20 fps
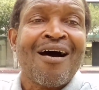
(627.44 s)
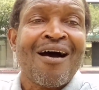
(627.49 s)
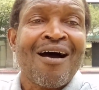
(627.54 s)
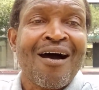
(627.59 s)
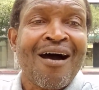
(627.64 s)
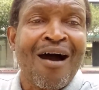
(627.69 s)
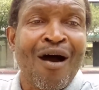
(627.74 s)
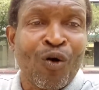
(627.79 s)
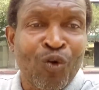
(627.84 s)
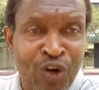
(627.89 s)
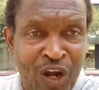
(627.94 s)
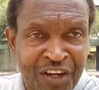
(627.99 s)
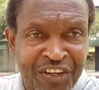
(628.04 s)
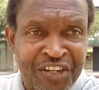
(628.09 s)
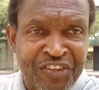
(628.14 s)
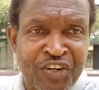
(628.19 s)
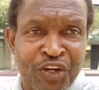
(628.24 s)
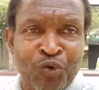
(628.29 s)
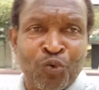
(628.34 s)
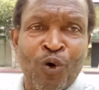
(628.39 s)
how long they
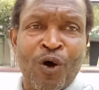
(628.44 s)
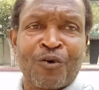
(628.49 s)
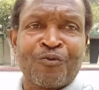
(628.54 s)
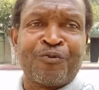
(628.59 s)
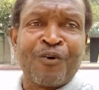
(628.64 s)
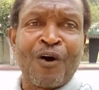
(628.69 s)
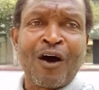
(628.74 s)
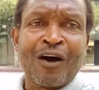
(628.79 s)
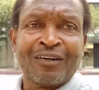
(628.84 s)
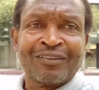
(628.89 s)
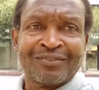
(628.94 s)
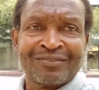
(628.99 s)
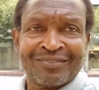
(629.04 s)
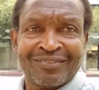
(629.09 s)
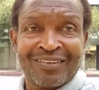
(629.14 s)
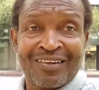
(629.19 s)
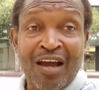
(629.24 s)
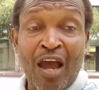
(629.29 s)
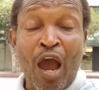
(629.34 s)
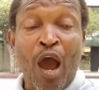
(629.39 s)
should work for,
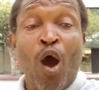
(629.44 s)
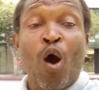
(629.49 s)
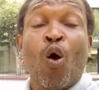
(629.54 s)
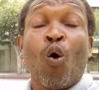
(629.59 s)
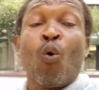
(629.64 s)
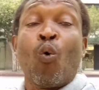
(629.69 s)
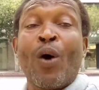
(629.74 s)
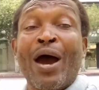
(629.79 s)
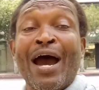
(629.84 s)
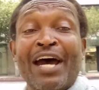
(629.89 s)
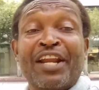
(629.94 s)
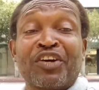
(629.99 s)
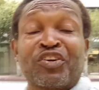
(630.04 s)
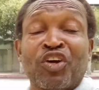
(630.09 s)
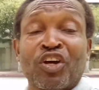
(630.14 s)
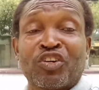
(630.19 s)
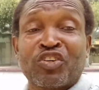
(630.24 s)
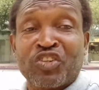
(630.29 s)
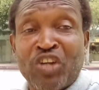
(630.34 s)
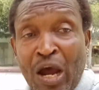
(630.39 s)
where they
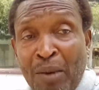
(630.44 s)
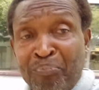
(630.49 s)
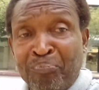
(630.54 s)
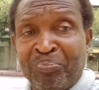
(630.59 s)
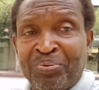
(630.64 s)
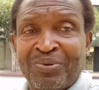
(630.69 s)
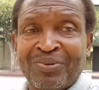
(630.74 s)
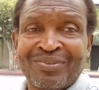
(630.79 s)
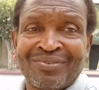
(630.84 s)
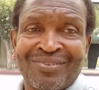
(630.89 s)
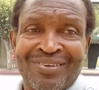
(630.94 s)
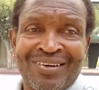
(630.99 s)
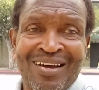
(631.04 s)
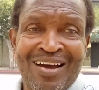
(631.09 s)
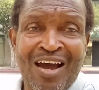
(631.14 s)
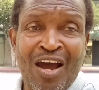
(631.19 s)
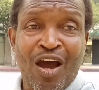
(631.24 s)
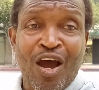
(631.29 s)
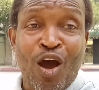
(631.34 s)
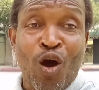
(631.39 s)
should shop,
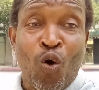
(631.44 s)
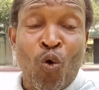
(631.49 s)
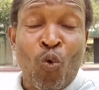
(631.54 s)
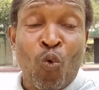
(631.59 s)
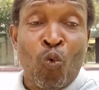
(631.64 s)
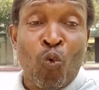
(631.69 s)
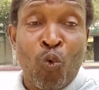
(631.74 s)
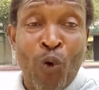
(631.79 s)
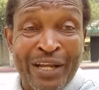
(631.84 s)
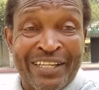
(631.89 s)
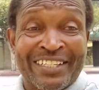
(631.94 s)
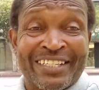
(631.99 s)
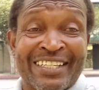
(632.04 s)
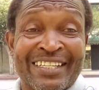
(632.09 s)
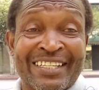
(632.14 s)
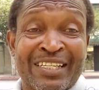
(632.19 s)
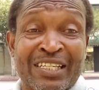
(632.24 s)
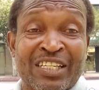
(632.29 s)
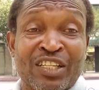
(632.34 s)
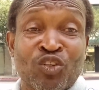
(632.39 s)

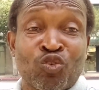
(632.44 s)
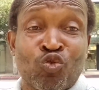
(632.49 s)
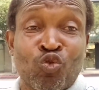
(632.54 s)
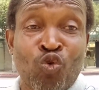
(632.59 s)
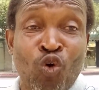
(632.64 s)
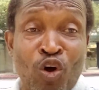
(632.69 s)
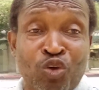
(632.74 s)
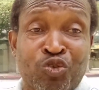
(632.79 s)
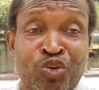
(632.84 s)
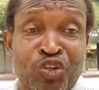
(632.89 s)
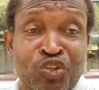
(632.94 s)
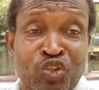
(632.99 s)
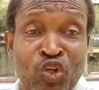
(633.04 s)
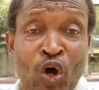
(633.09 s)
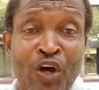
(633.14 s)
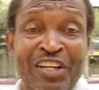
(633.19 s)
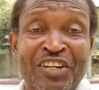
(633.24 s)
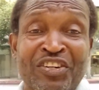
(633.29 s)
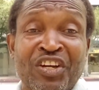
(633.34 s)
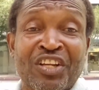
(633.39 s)
which grocery
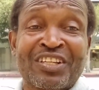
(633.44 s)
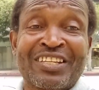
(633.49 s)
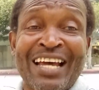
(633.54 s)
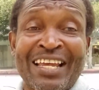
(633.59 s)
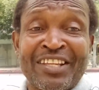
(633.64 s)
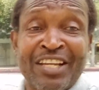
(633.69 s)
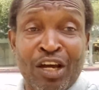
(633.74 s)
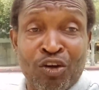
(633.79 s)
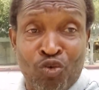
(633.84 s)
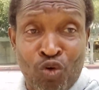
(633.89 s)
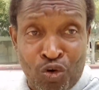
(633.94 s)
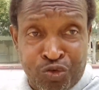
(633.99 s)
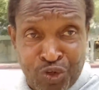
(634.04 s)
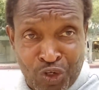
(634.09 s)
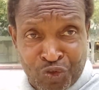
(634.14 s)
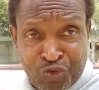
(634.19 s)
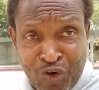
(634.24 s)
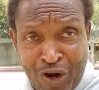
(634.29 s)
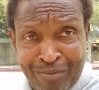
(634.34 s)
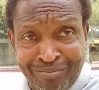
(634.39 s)
store they should get their
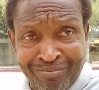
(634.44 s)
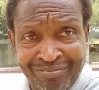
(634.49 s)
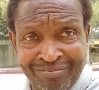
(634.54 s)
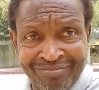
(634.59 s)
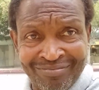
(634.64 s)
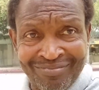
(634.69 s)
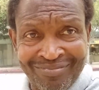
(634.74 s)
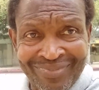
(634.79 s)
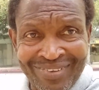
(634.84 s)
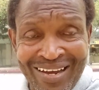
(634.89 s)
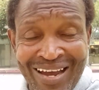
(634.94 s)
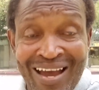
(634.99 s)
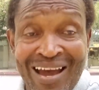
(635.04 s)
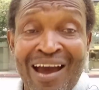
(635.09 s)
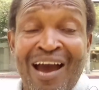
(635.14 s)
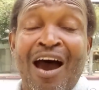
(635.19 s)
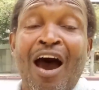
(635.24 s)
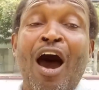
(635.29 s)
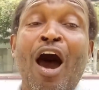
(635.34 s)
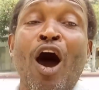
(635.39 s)
groceries from,
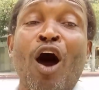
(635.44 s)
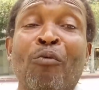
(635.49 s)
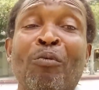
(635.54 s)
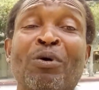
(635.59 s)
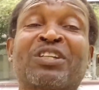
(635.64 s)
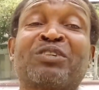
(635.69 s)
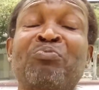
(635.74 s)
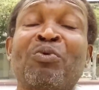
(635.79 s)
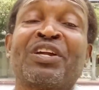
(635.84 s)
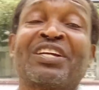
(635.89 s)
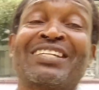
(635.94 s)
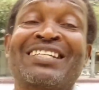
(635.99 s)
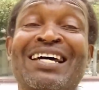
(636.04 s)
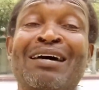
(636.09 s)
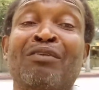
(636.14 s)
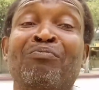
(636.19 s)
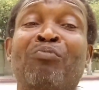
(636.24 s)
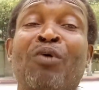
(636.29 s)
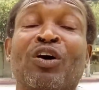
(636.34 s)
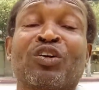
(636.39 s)
how much money they
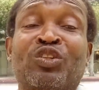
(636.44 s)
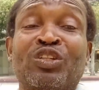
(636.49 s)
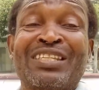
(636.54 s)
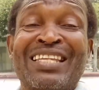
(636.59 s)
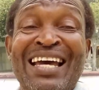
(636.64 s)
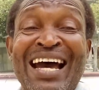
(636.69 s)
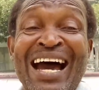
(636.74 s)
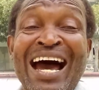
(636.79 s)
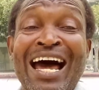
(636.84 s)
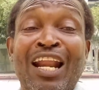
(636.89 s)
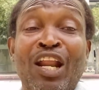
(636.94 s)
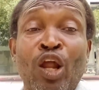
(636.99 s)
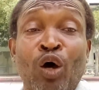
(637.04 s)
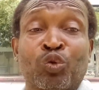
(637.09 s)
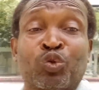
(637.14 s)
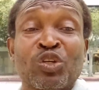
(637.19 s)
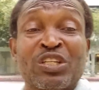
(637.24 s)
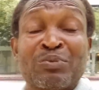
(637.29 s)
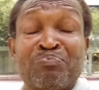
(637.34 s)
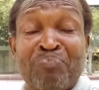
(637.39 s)
are allowed
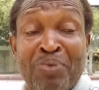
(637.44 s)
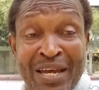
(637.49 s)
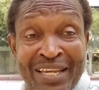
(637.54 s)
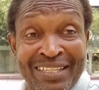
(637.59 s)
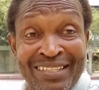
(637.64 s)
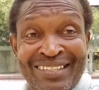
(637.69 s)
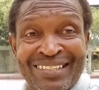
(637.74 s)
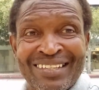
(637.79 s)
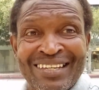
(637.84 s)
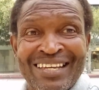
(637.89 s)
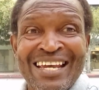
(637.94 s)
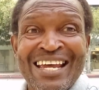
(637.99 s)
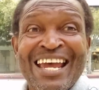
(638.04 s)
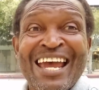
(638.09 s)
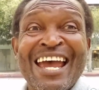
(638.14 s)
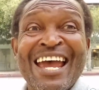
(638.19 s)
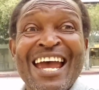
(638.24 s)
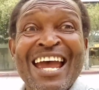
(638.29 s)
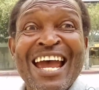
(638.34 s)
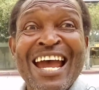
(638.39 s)
to spend.
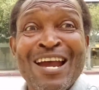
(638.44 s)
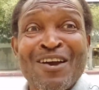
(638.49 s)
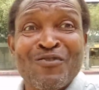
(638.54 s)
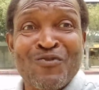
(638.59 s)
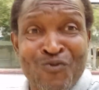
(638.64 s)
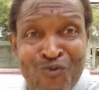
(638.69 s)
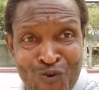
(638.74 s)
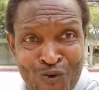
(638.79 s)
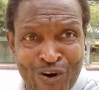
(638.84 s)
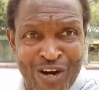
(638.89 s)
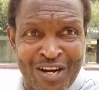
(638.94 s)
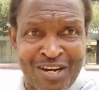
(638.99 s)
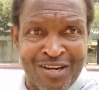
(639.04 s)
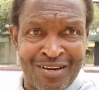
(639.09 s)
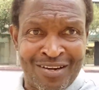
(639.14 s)
Every